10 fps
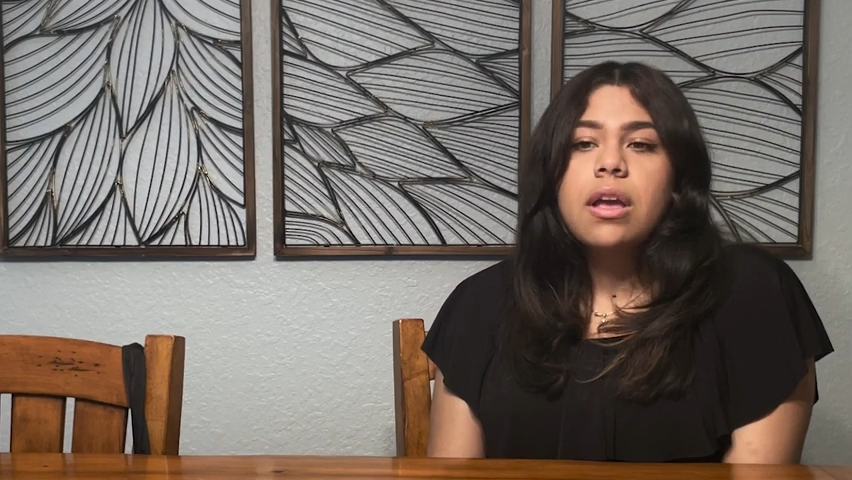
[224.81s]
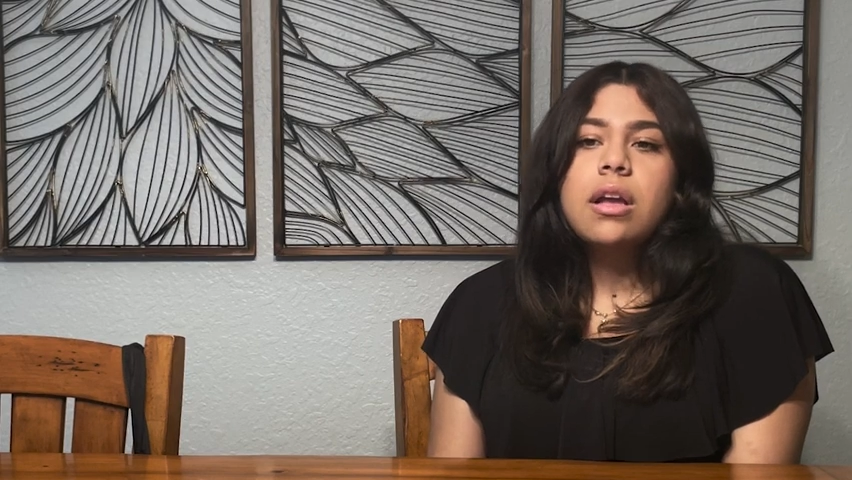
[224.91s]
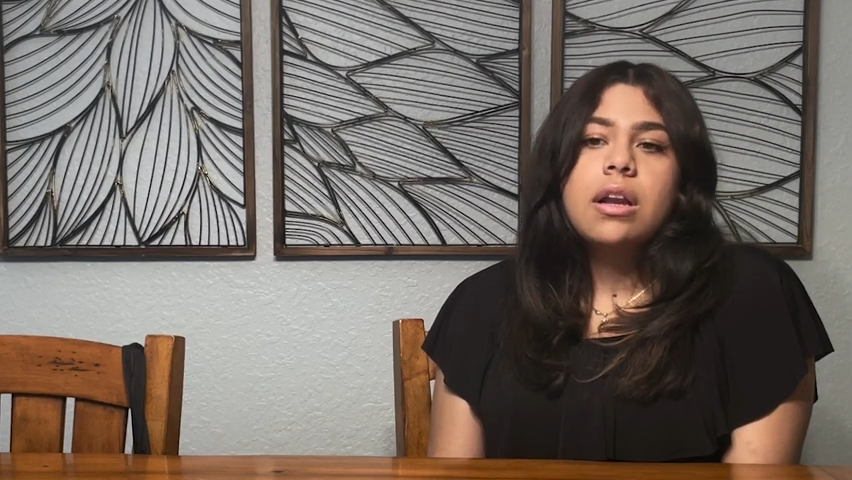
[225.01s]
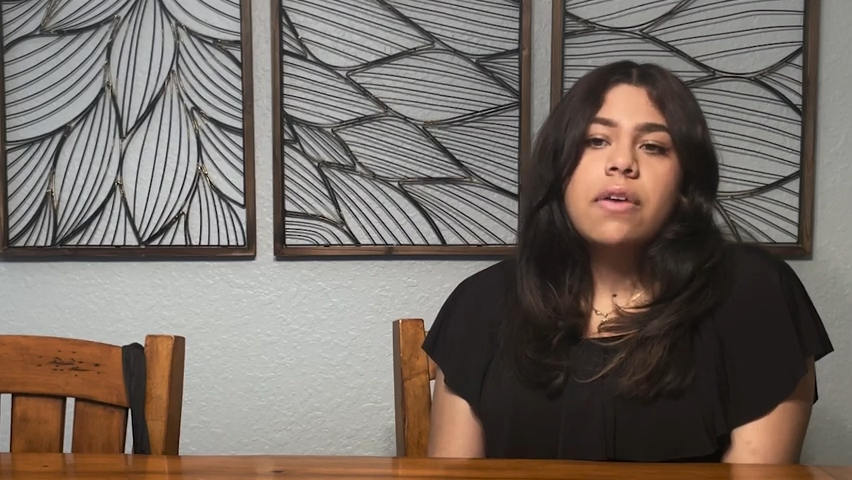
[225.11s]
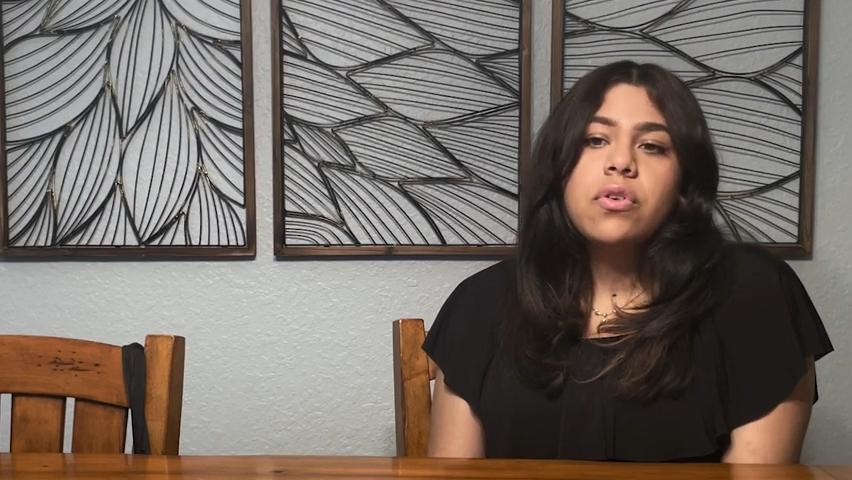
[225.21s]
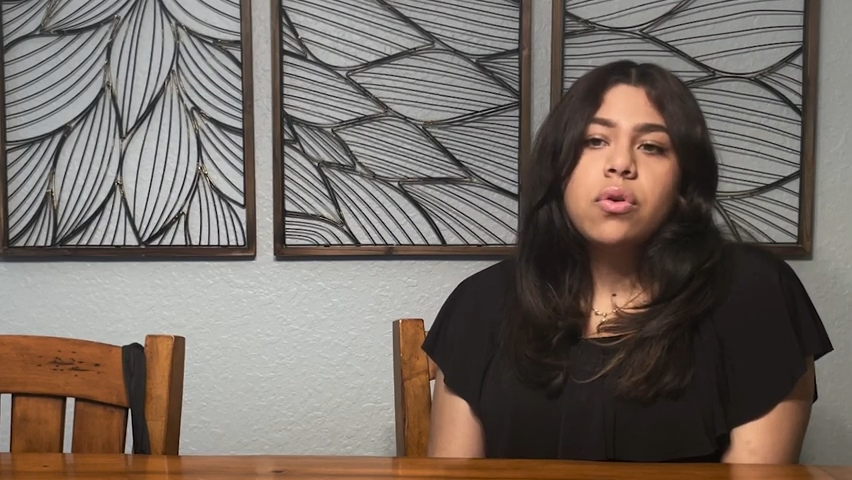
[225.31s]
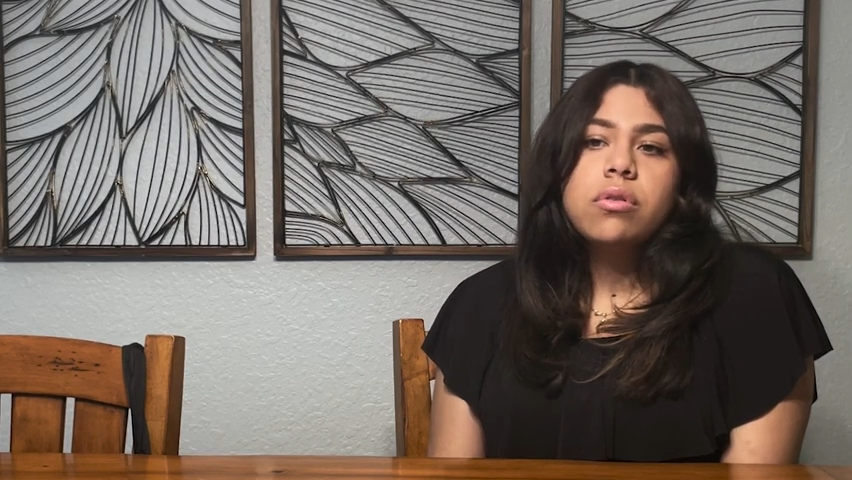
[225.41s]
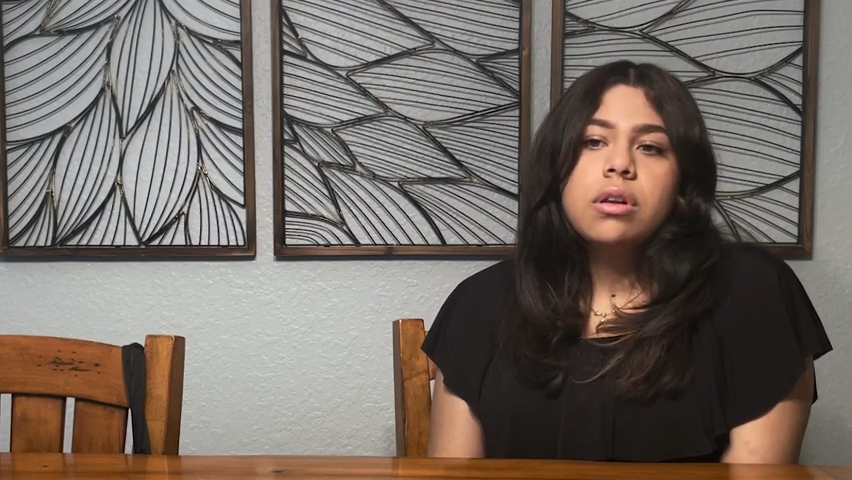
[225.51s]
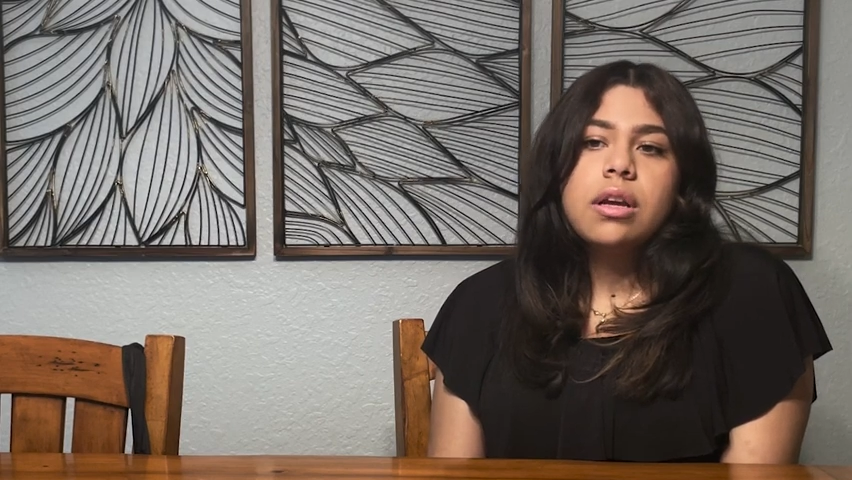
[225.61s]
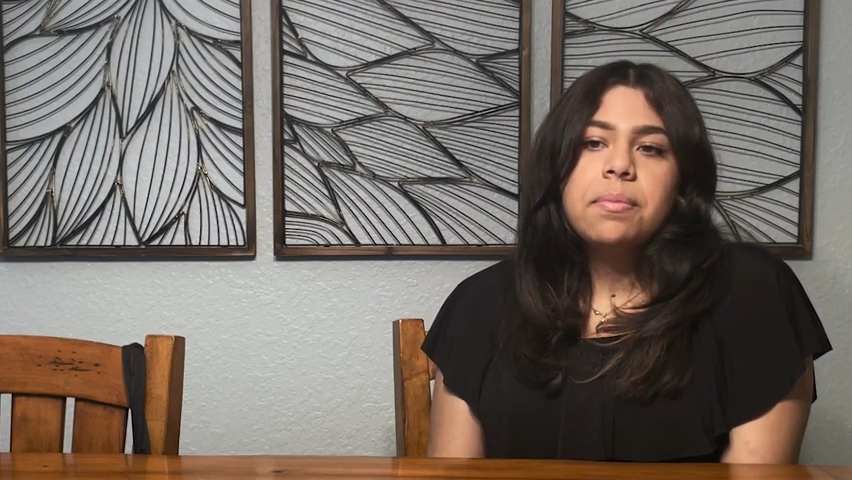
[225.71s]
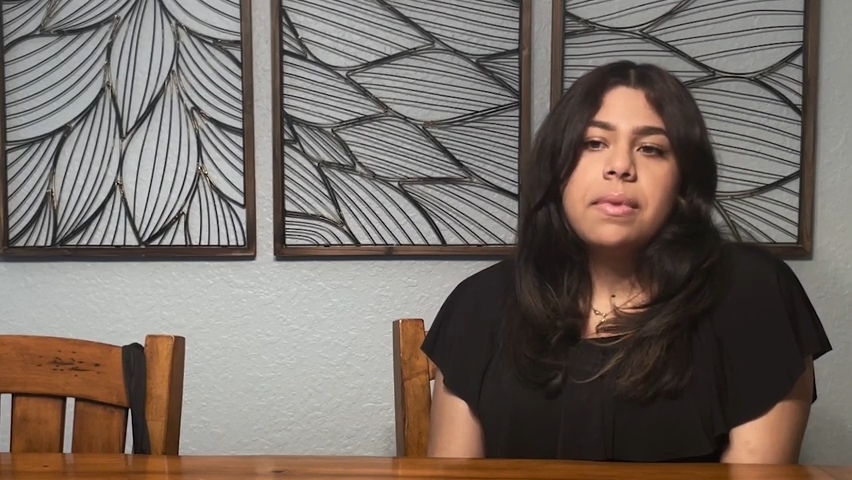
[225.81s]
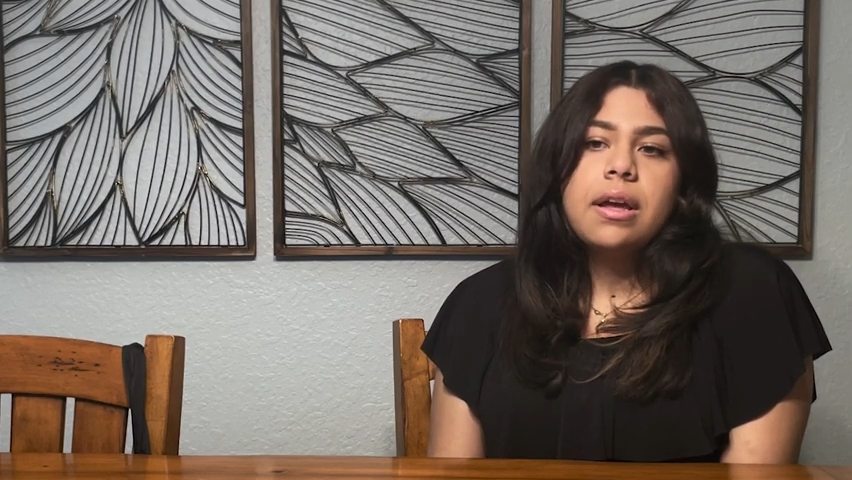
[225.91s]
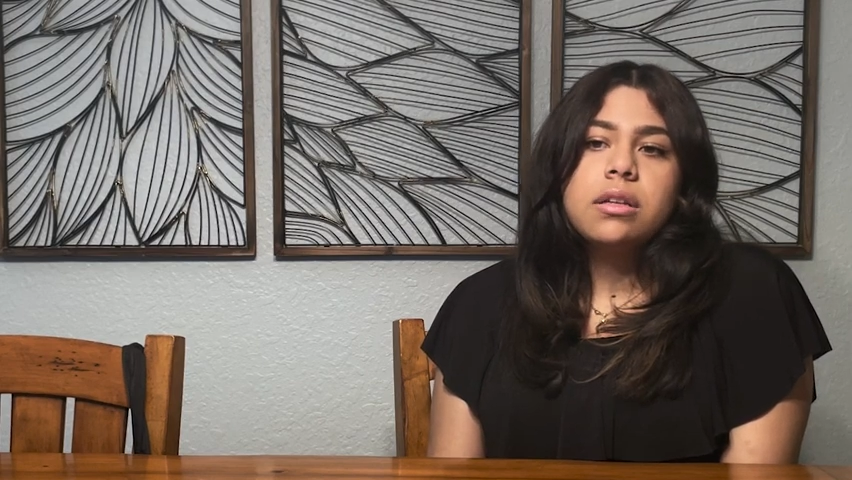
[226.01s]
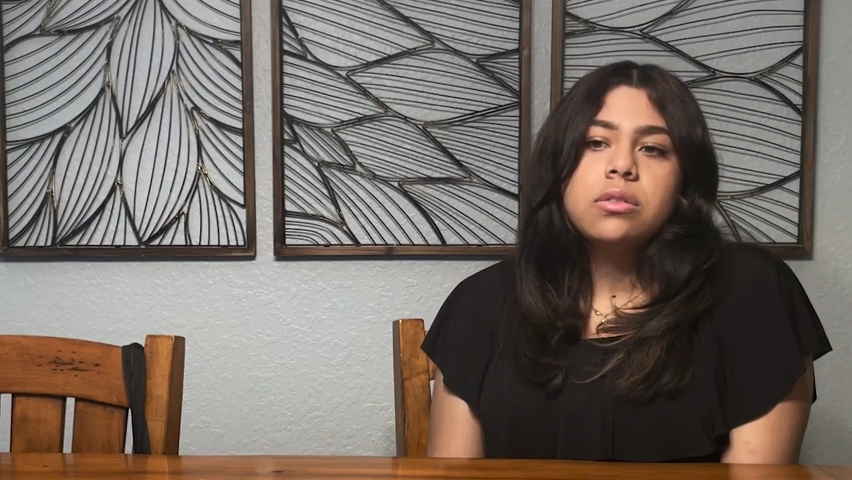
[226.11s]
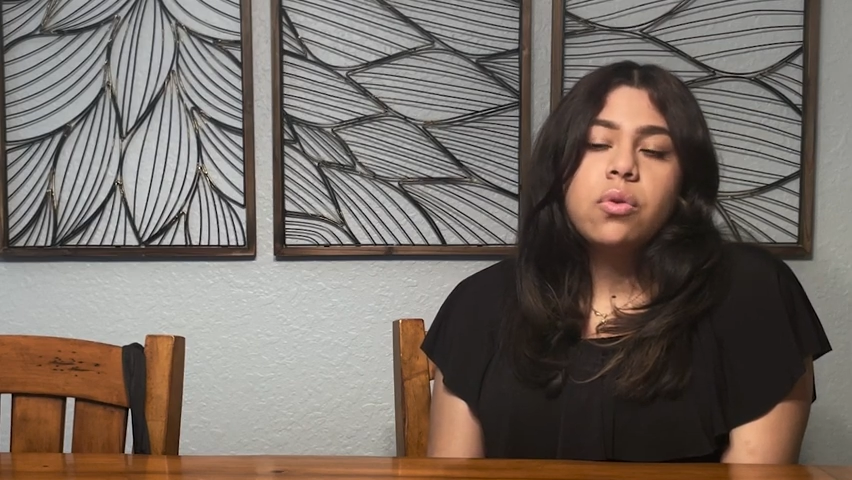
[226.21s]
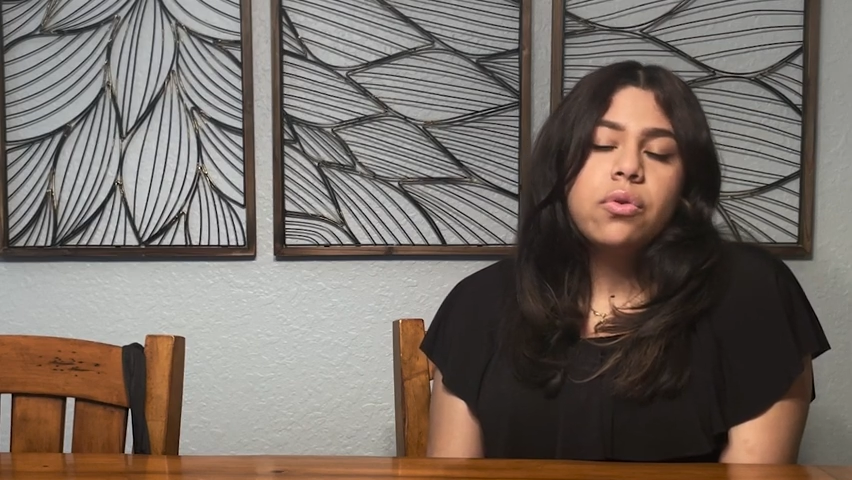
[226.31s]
and have a cochlear implant